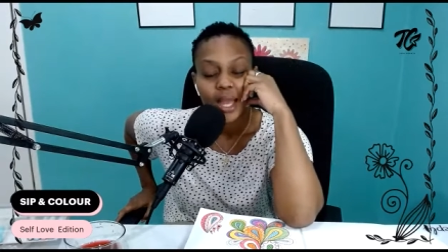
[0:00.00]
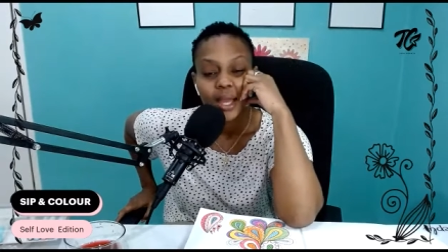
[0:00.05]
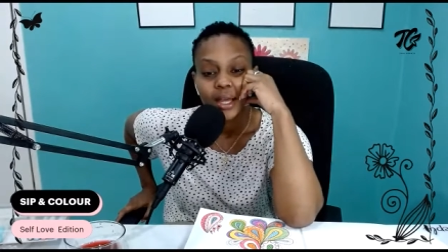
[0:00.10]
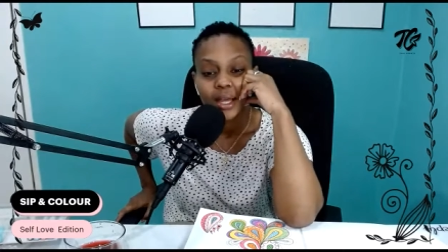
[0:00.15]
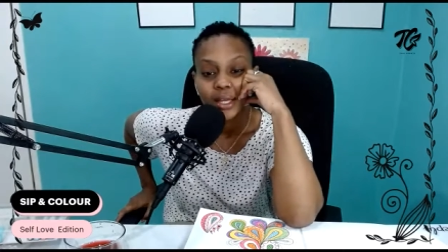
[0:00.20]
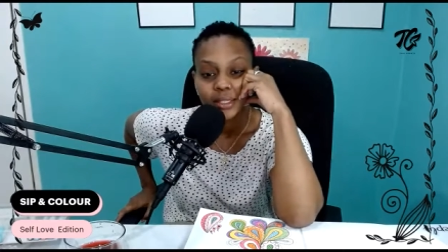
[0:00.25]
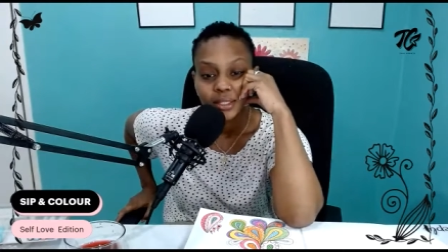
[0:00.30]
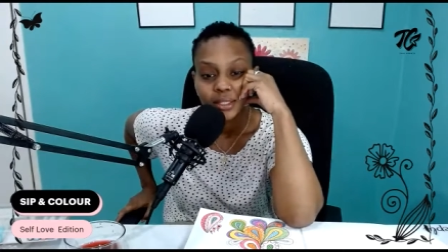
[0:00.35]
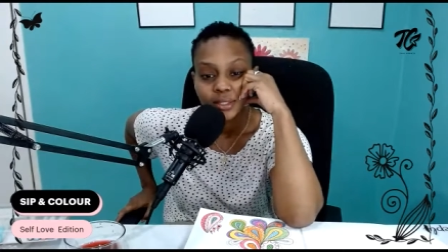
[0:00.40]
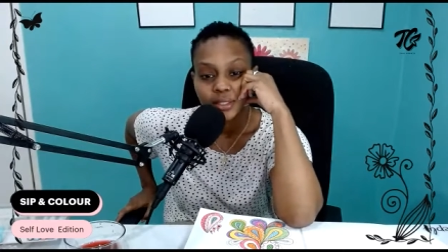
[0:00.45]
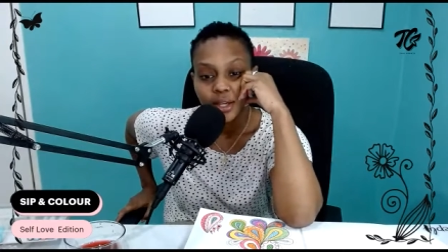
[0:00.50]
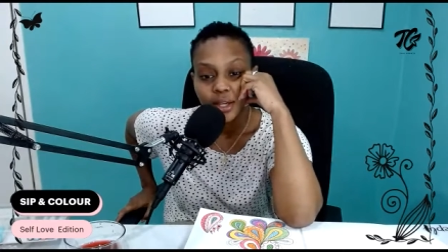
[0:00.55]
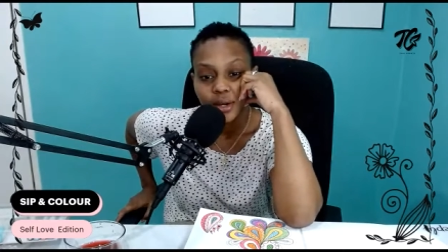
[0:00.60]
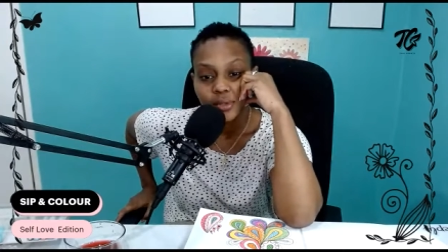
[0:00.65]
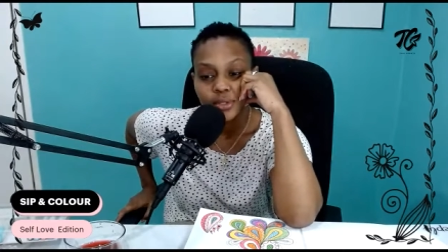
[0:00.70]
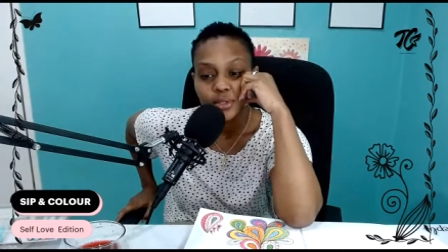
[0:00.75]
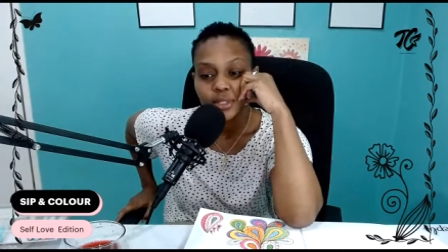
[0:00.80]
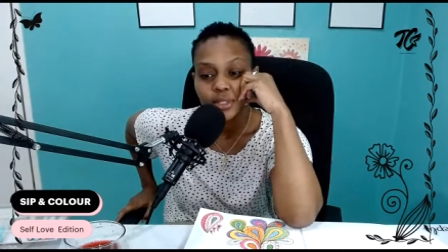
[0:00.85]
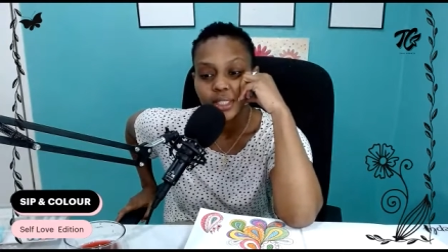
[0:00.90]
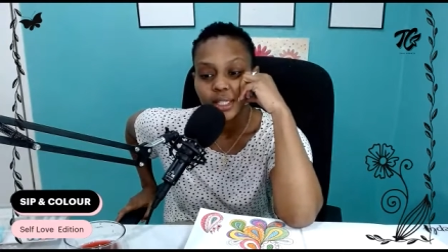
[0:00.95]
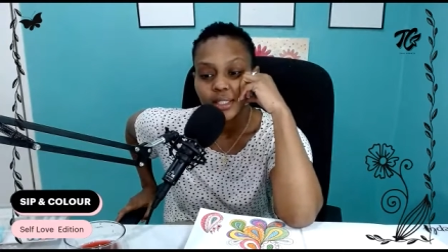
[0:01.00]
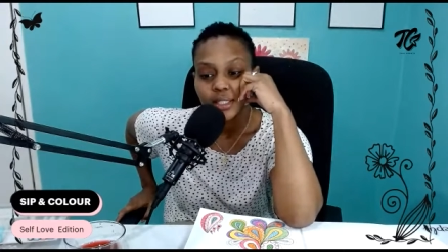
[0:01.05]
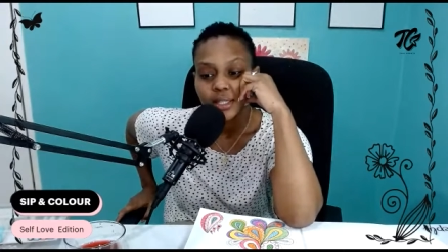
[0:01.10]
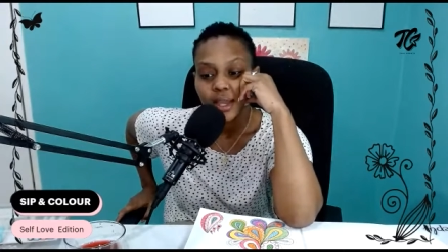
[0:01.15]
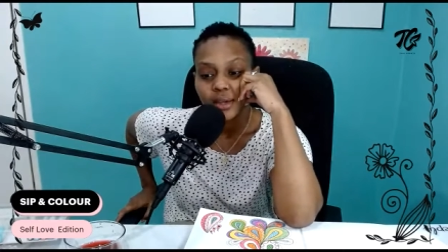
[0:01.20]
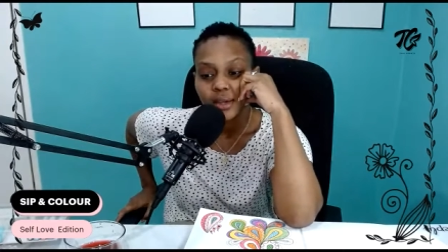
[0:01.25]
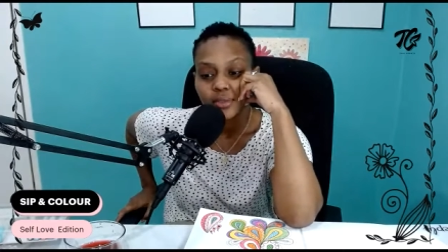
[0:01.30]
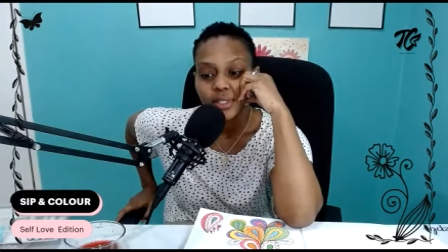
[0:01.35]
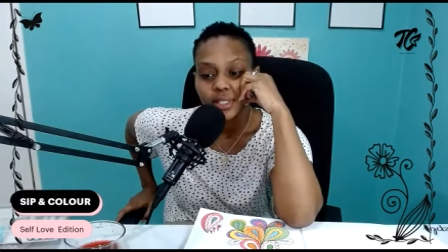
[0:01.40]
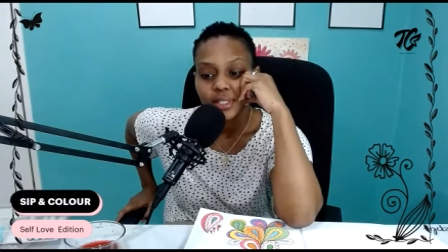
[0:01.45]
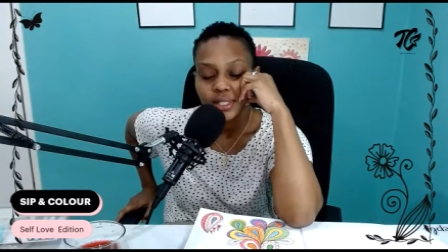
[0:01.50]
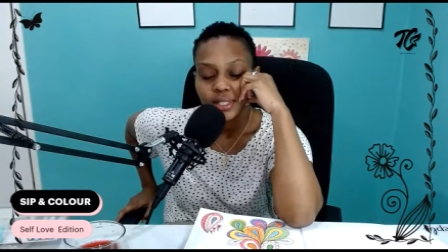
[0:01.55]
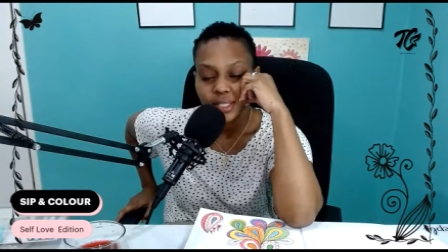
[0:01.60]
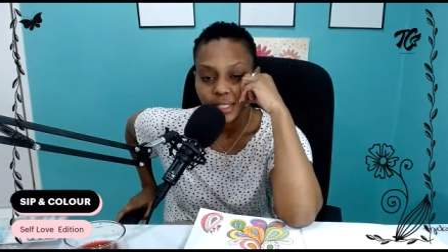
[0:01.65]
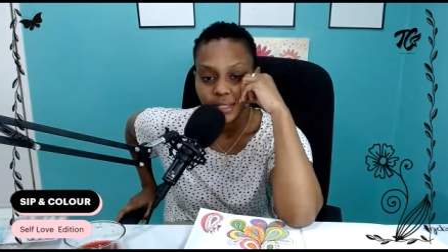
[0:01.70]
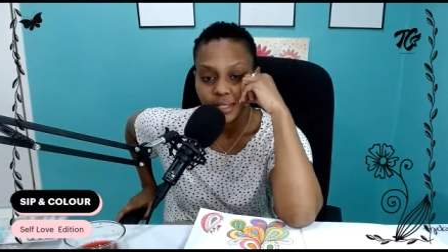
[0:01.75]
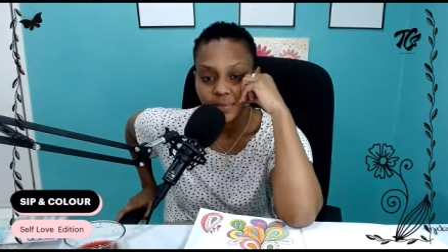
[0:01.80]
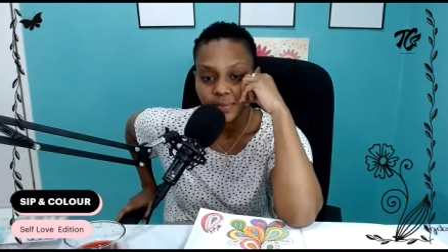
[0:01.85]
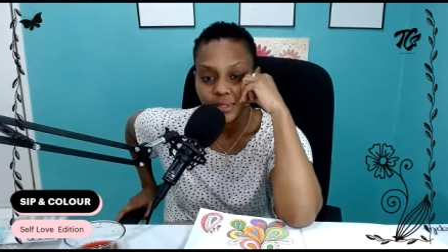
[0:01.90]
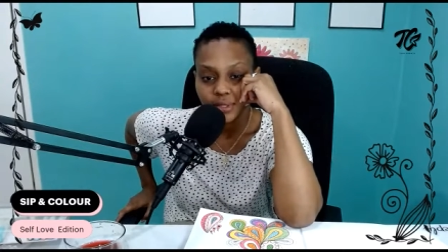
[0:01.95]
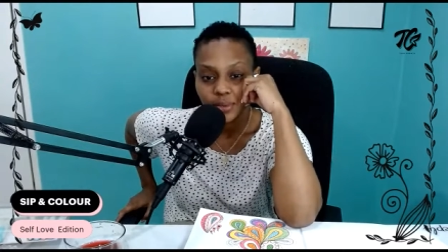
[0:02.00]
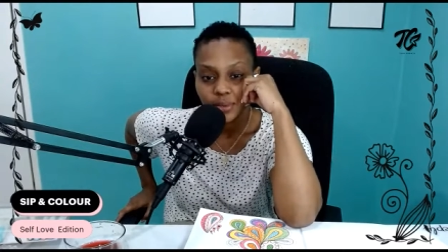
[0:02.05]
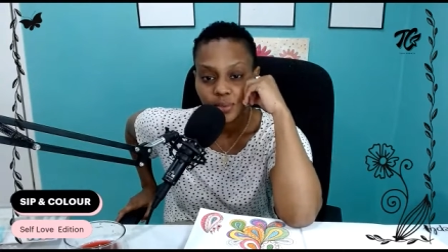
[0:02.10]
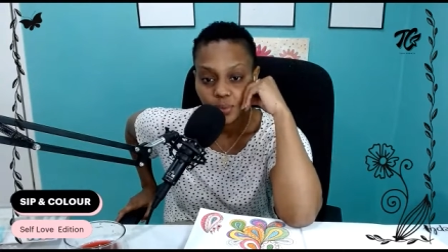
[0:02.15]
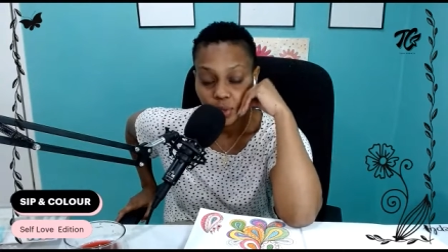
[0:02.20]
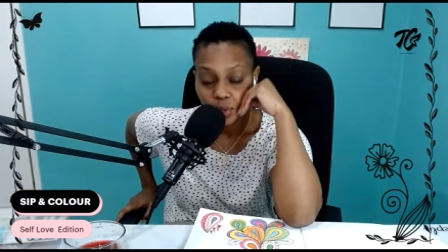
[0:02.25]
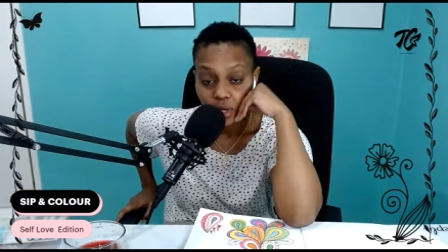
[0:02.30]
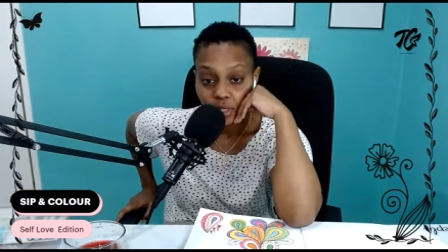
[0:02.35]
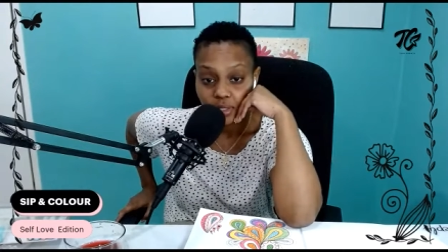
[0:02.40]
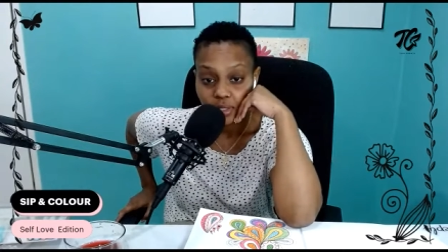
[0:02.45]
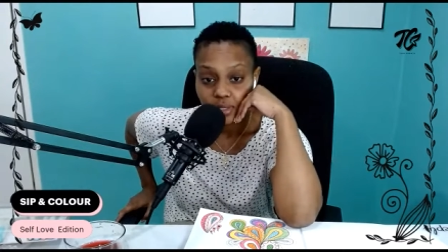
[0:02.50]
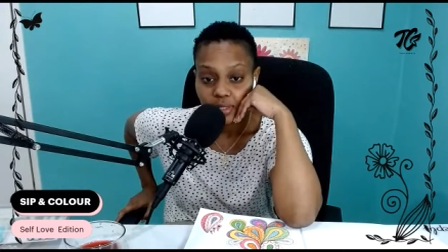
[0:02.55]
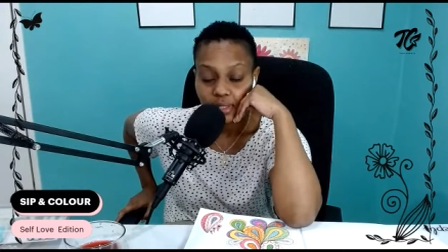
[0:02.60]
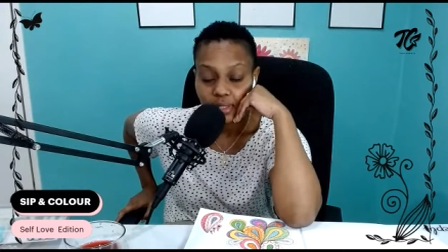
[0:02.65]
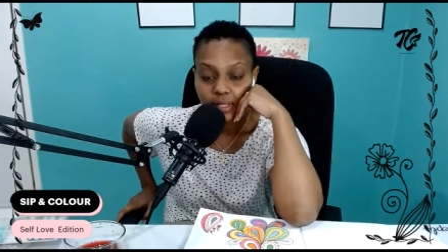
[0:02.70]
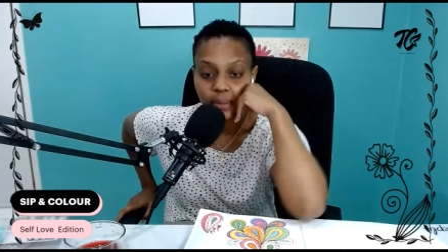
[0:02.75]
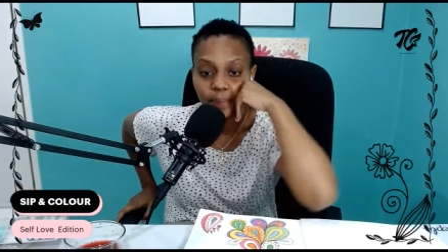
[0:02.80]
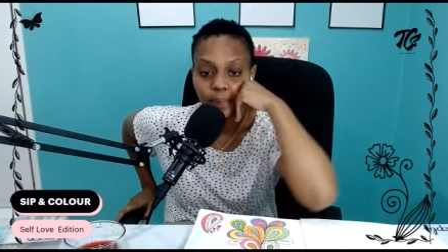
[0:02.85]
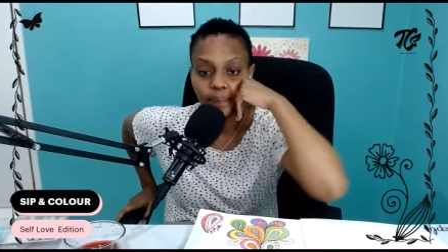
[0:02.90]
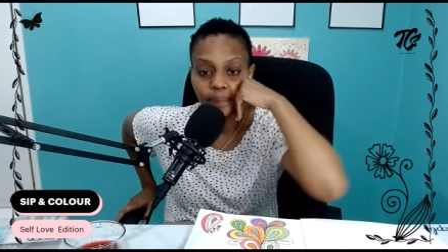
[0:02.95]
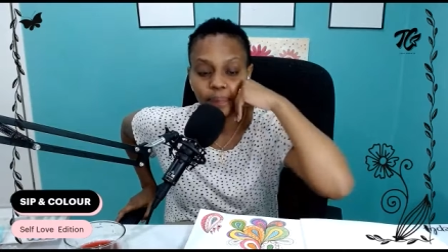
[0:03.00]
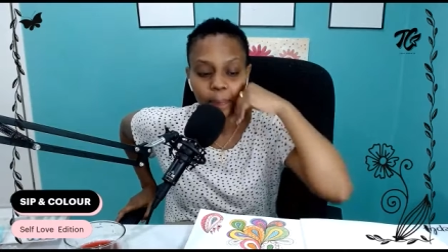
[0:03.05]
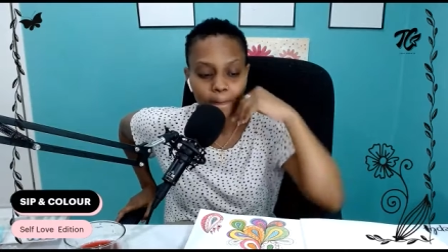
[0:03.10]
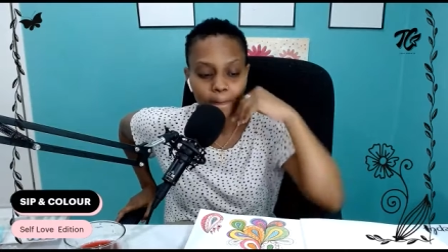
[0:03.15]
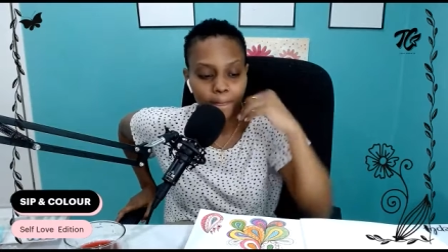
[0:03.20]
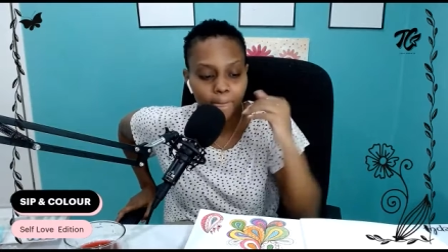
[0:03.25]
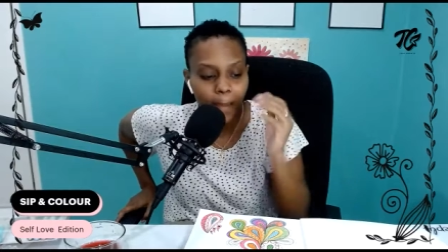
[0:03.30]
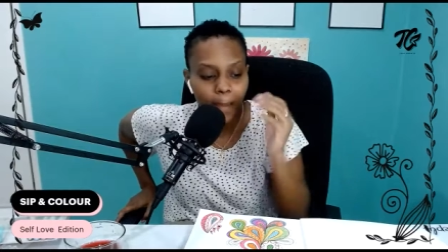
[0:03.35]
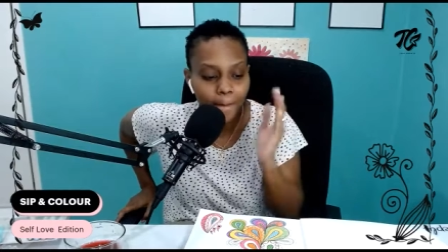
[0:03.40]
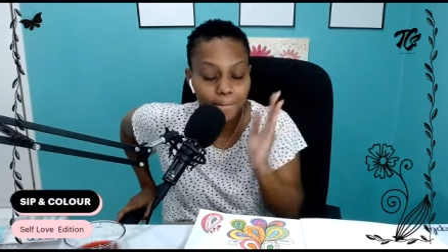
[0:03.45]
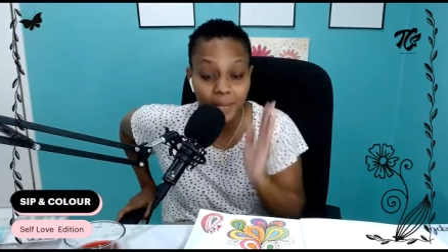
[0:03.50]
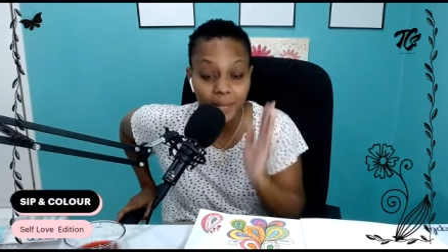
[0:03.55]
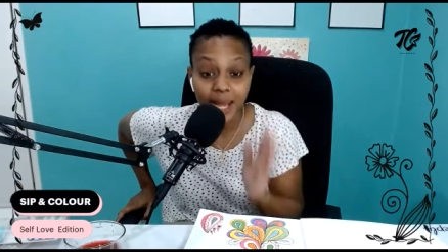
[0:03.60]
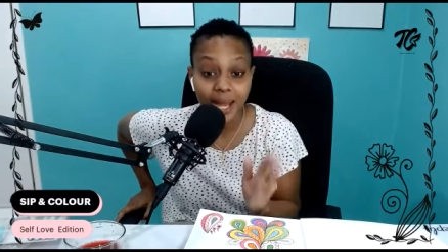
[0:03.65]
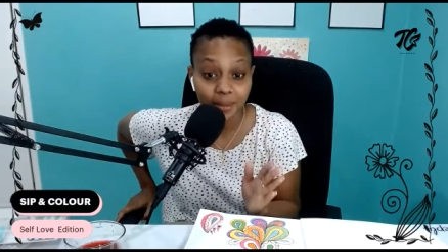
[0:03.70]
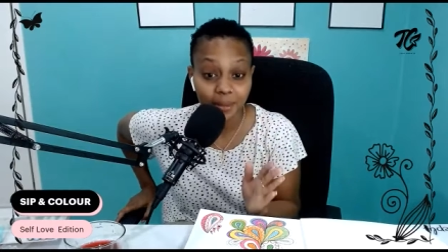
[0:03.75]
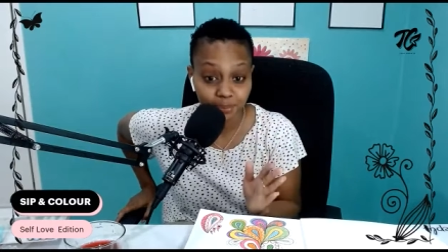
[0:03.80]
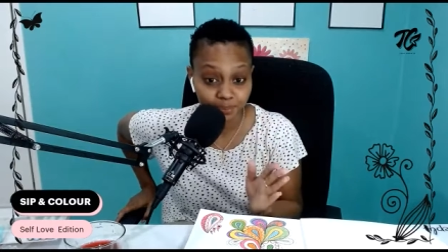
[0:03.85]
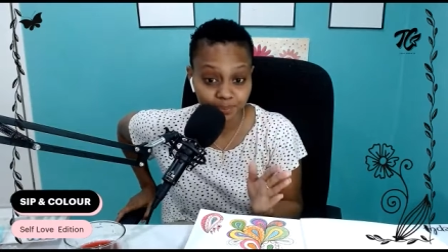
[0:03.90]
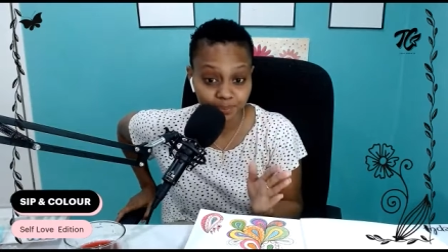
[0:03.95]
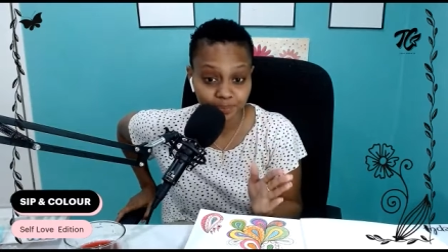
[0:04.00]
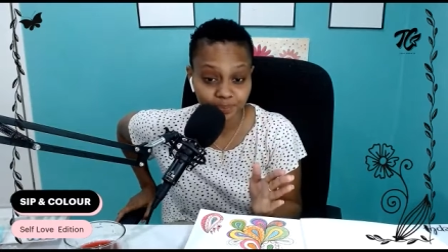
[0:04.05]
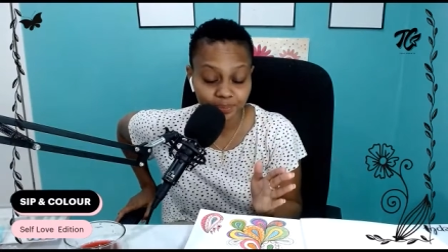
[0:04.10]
And the download that I received was, ma'am,